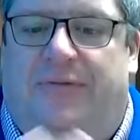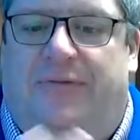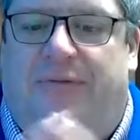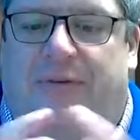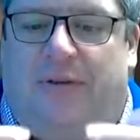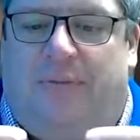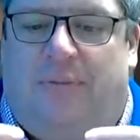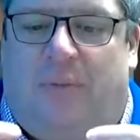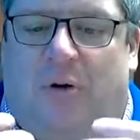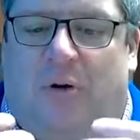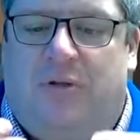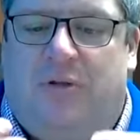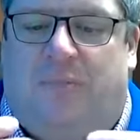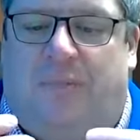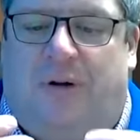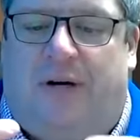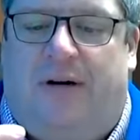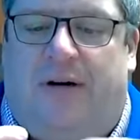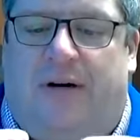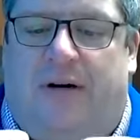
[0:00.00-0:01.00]
for the most
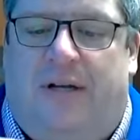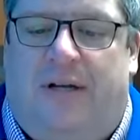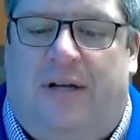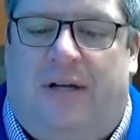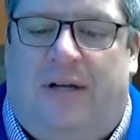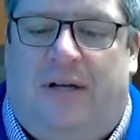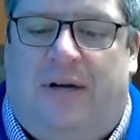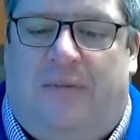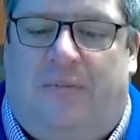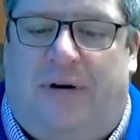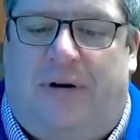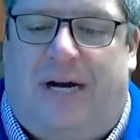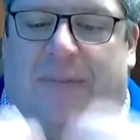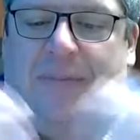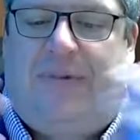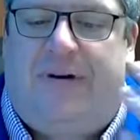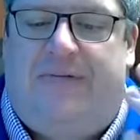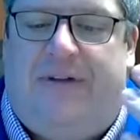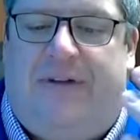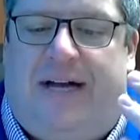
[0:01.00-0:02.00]
part,
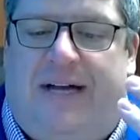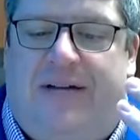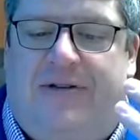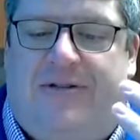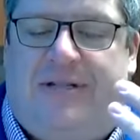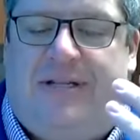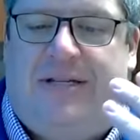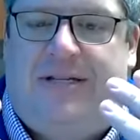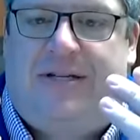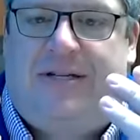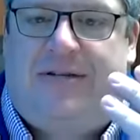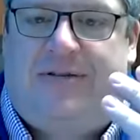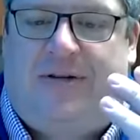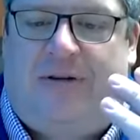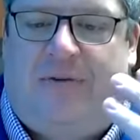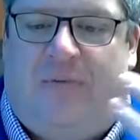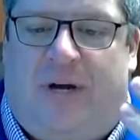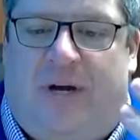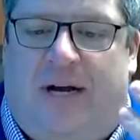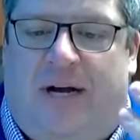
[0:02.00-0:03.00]
property values in the
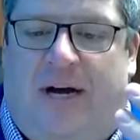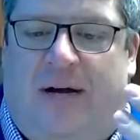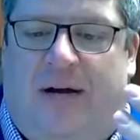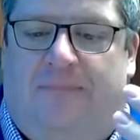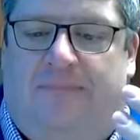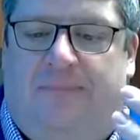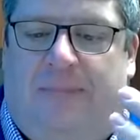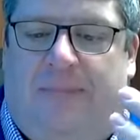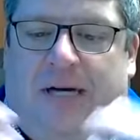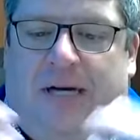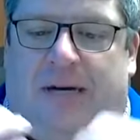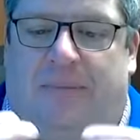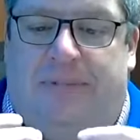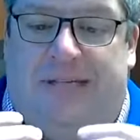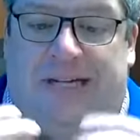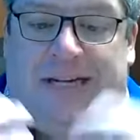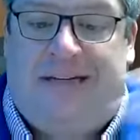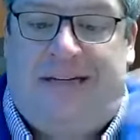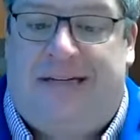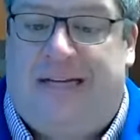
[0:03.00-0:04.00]
district went up.
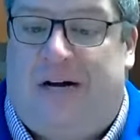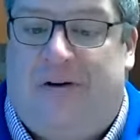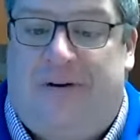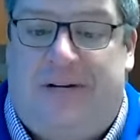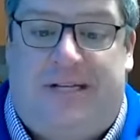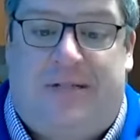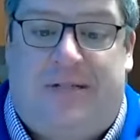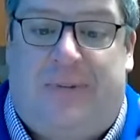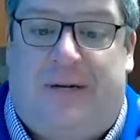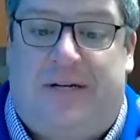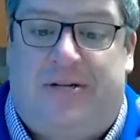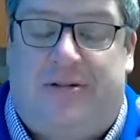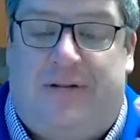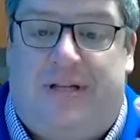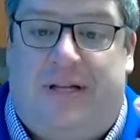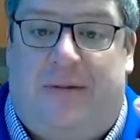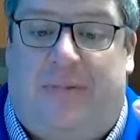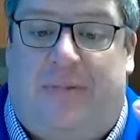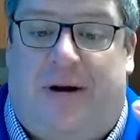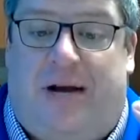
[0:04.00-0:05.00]
Dunn County, especially,
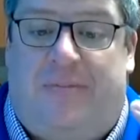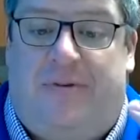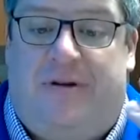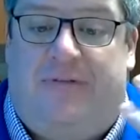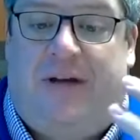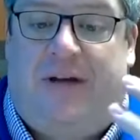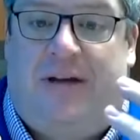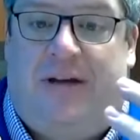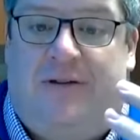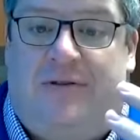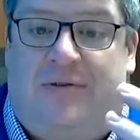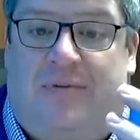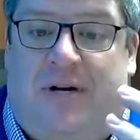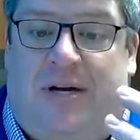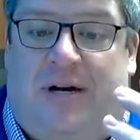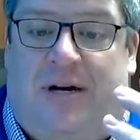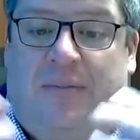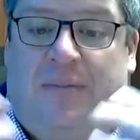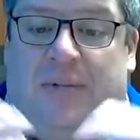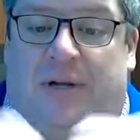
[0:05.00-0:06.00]
the property values went
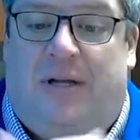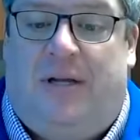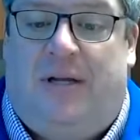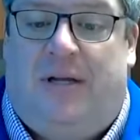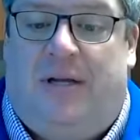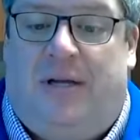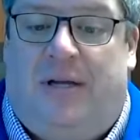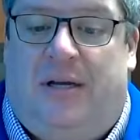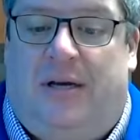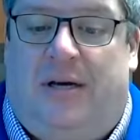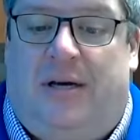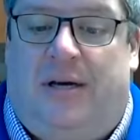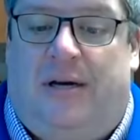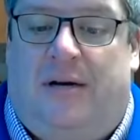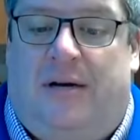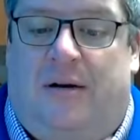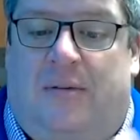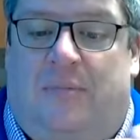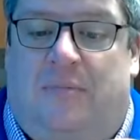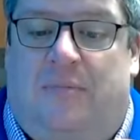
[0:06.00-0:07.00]
up.
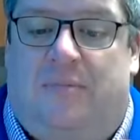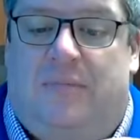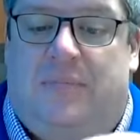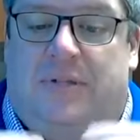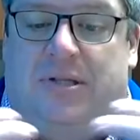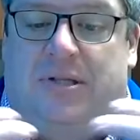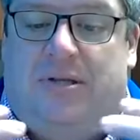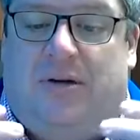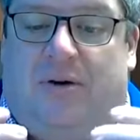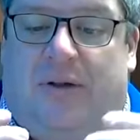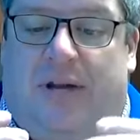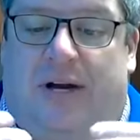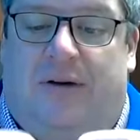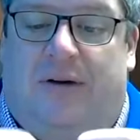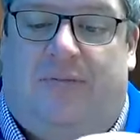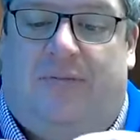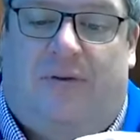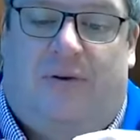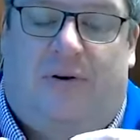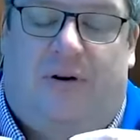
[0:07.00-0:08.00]
So
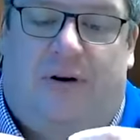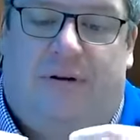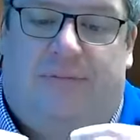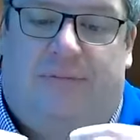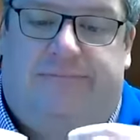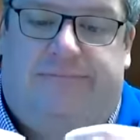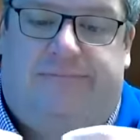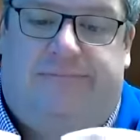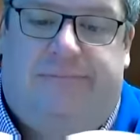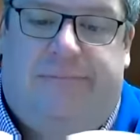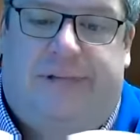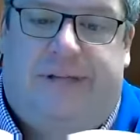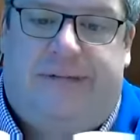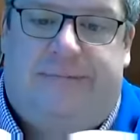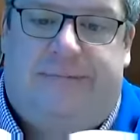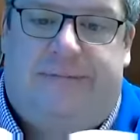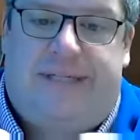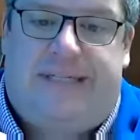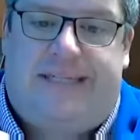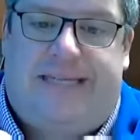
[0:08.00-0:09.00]
therefore,
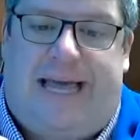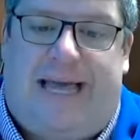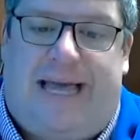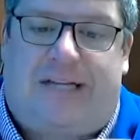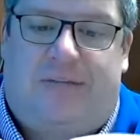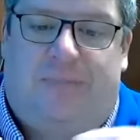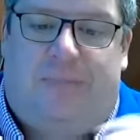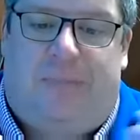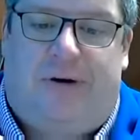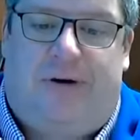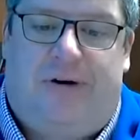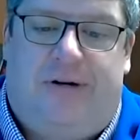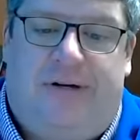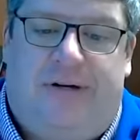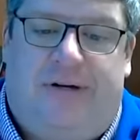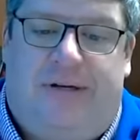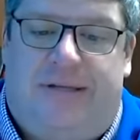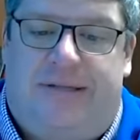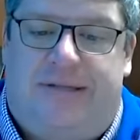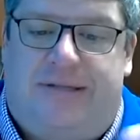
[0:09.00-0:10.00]
the tax
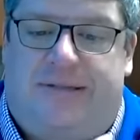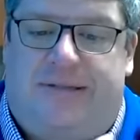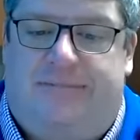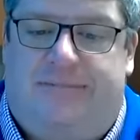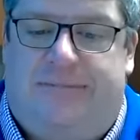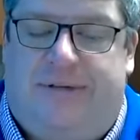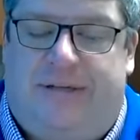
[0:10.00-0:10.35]
burden is